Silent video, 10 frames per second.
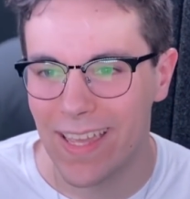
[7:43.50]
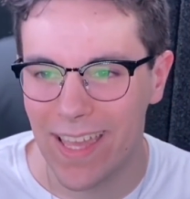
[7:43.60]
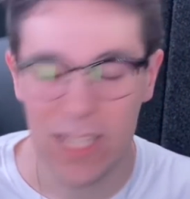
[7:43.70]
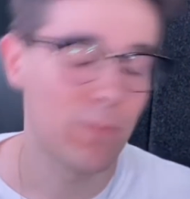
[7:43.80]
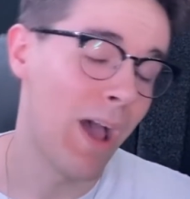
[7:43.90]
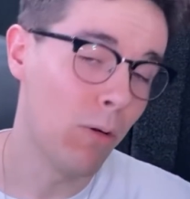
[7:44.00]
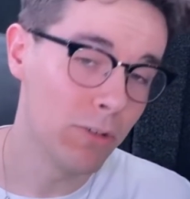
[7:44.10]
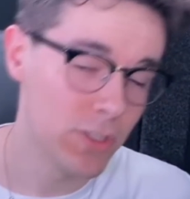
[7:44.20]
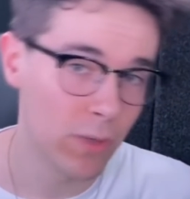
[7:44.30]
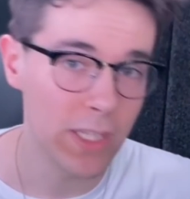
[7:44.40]
And his
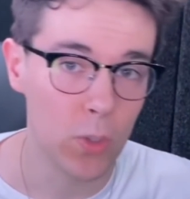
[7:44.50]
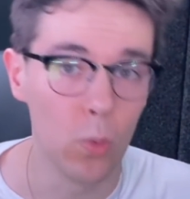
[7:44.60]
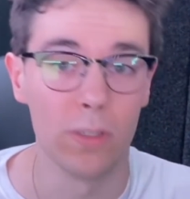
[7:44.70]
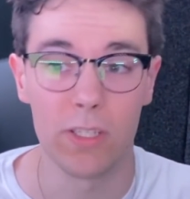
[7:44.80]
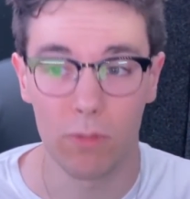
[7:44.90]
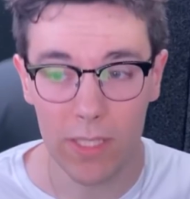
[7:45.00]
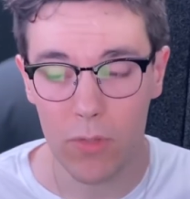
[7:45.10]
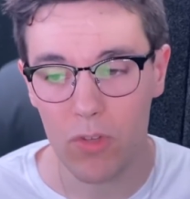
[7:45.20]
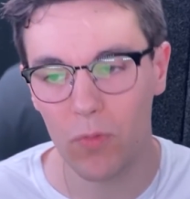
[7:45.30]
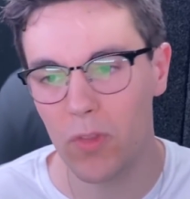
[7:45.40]
power is really cool and he's really
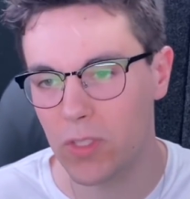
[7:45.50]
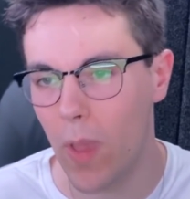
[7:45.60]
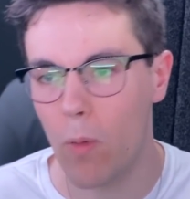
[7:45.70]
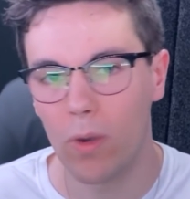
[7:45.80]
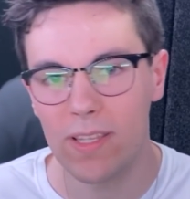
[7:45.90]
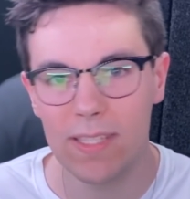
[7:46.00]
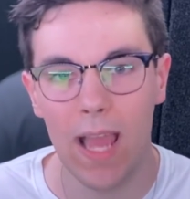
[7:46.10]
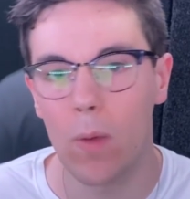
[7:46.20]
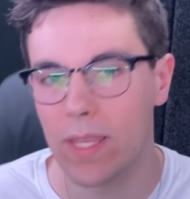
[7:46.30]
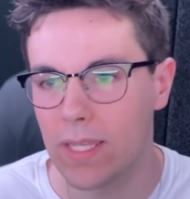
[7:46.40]
useful, so I wanna see
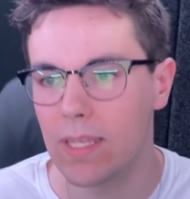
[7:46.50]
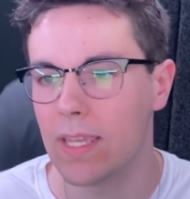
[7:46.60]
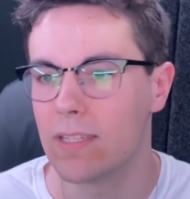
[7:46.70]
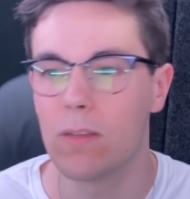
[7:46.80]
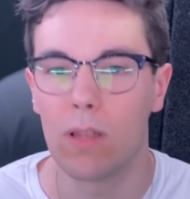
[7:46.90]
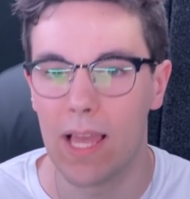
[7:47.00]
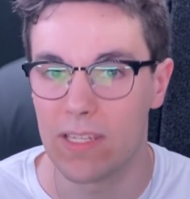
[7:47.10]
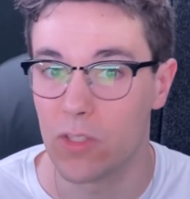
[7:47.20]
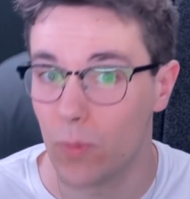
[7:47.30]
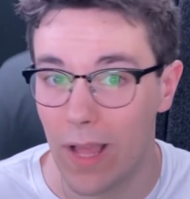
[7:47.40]
how he is
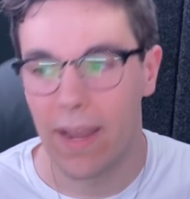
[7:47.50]
utilized as well.